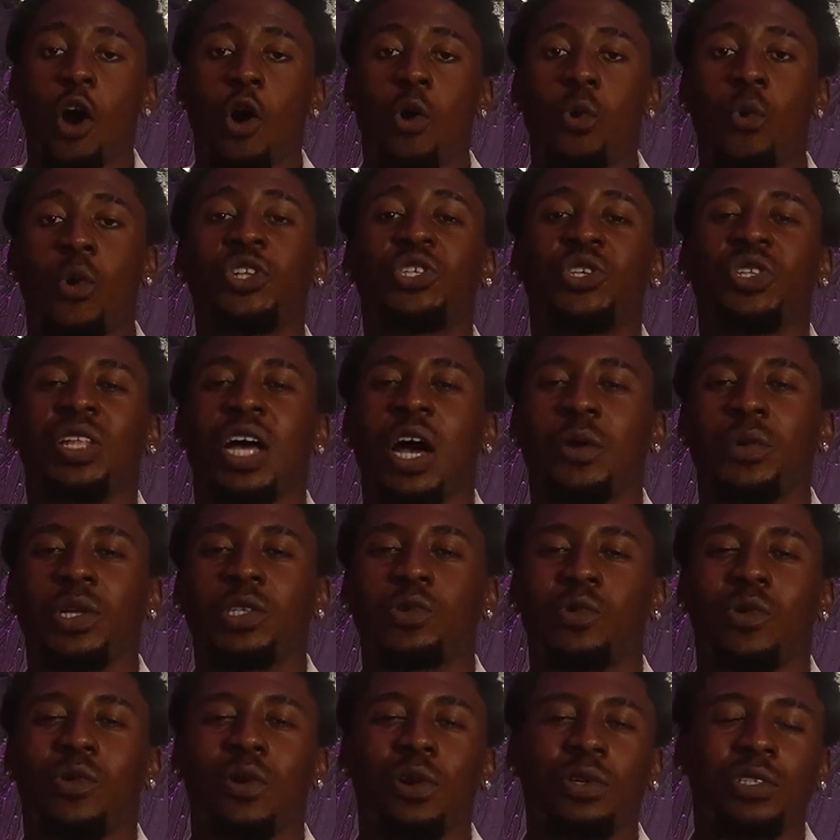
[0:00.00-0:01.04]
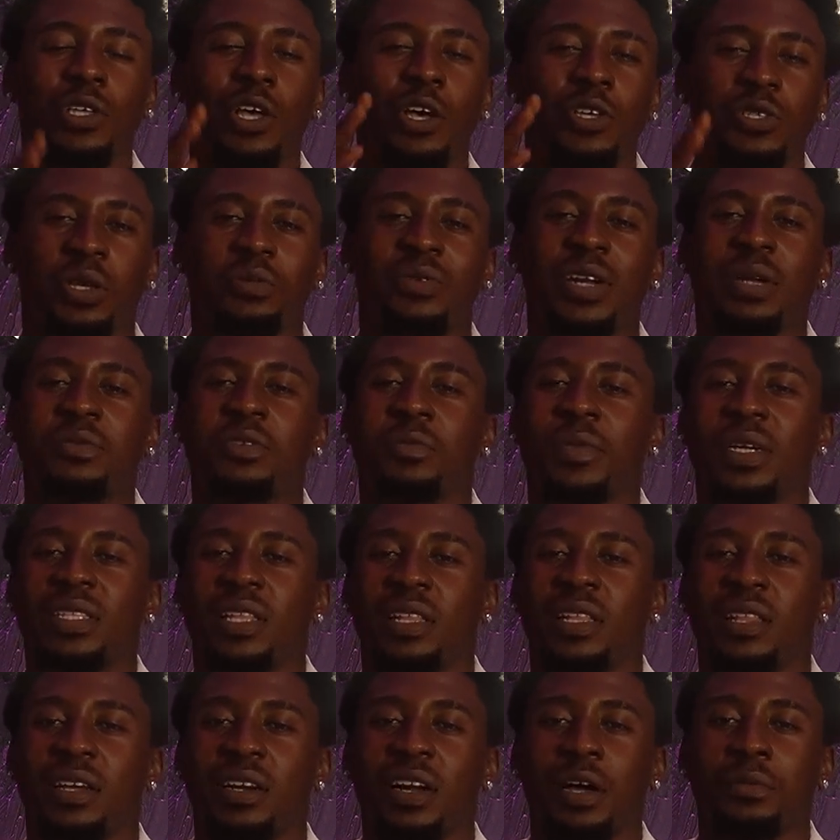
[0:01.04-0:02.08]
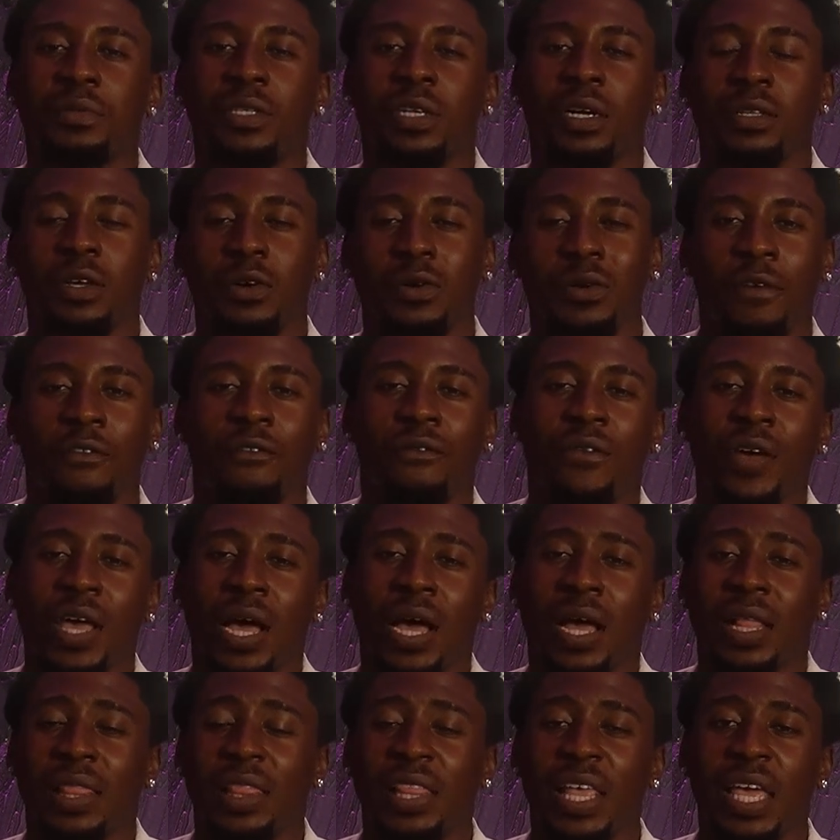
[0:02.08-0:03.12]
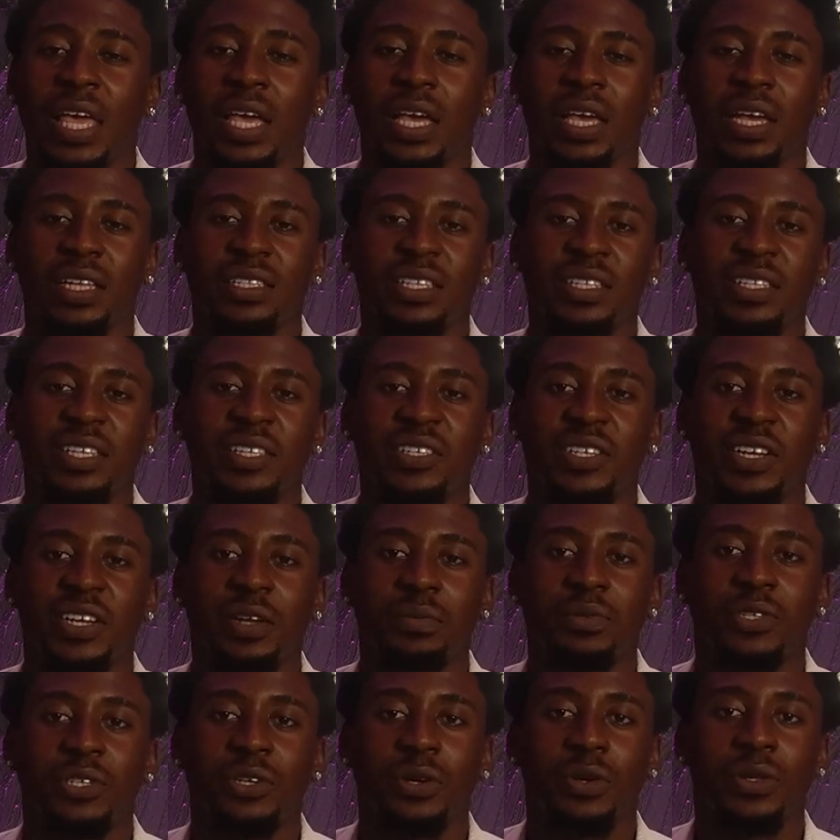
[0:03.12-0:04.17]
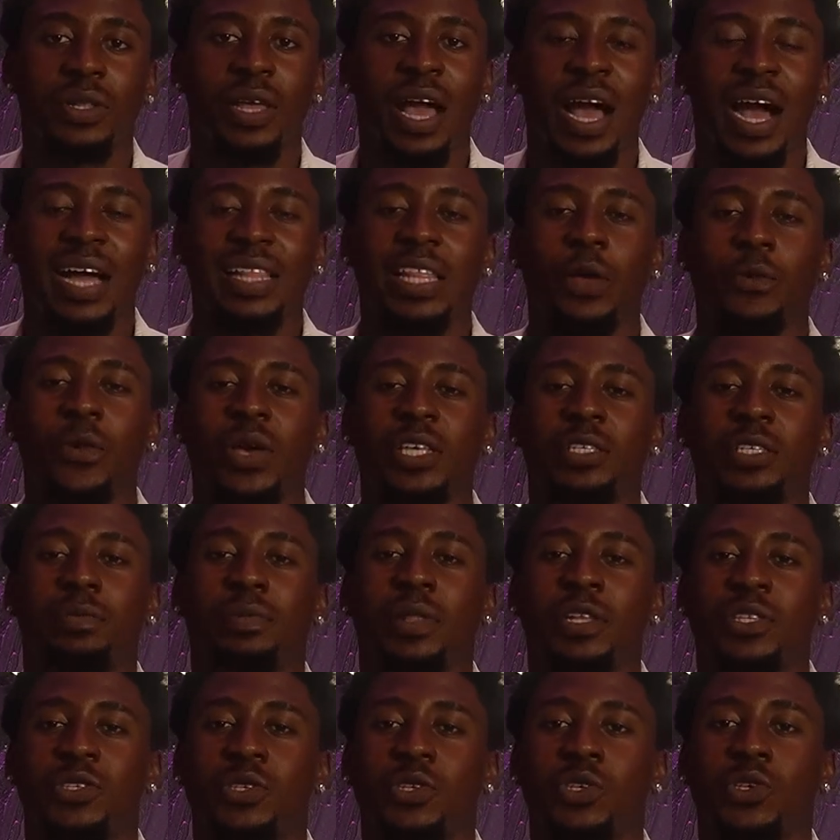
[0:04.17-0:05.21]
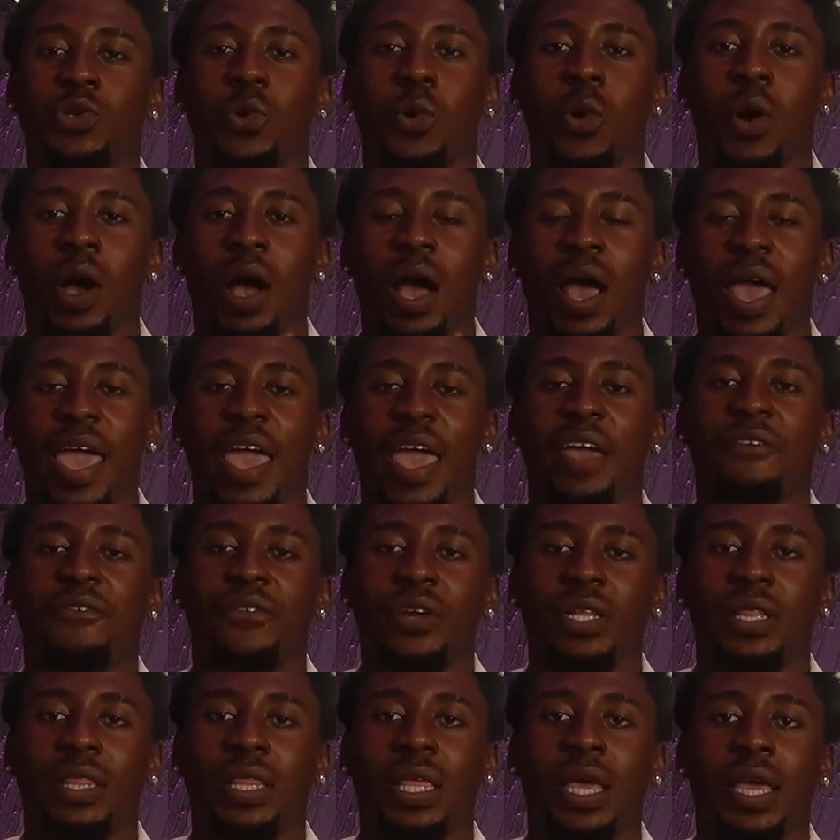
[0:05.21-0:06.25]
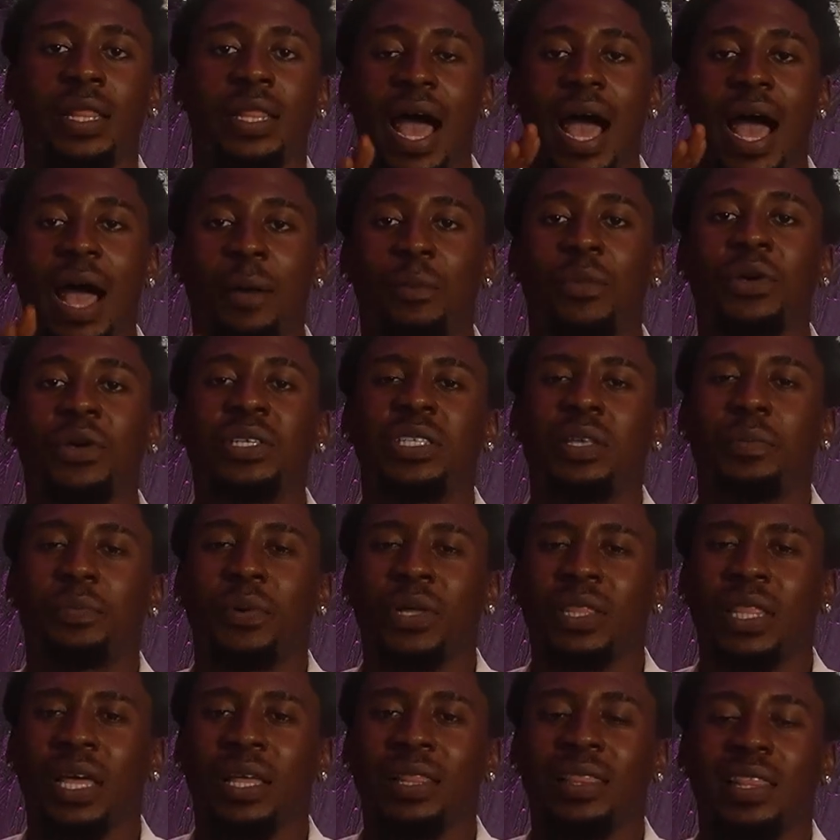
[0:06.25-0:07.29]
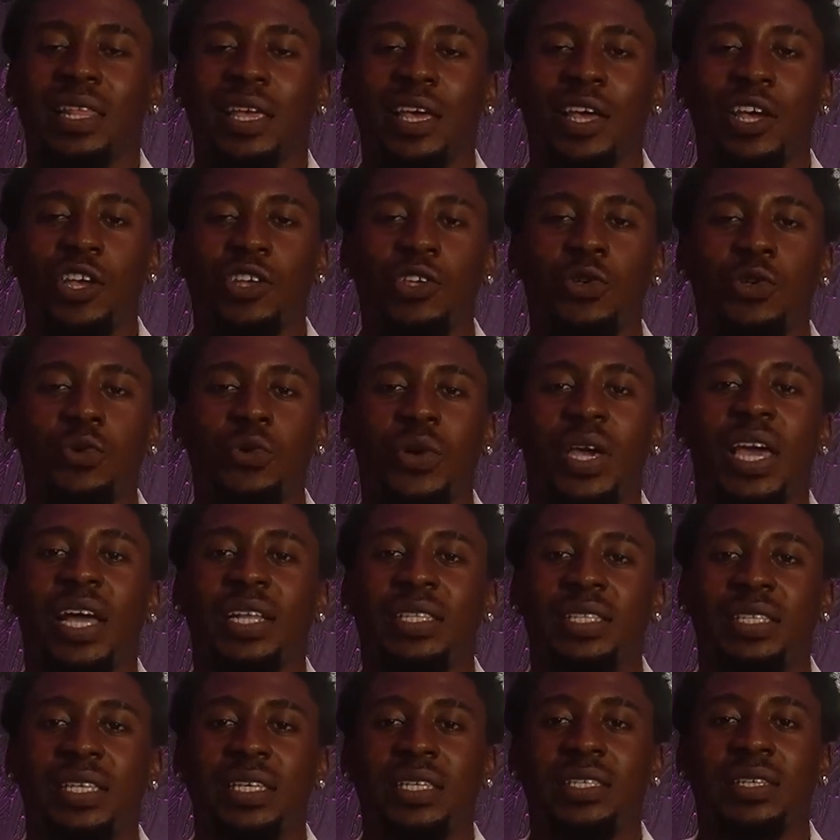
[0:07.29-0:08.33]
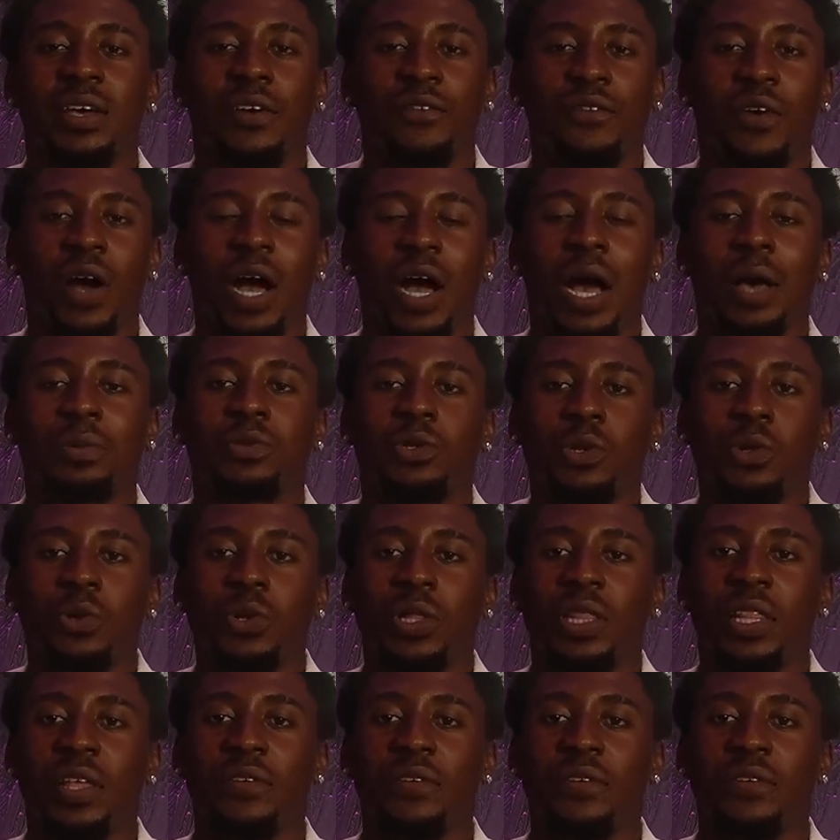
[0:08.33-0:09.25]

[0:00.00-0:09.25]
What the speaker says: Want to know how it works? Subscribe to my Telegram channel via link in the description and I will explain to you everything. And most importantly, you will get this for absolutely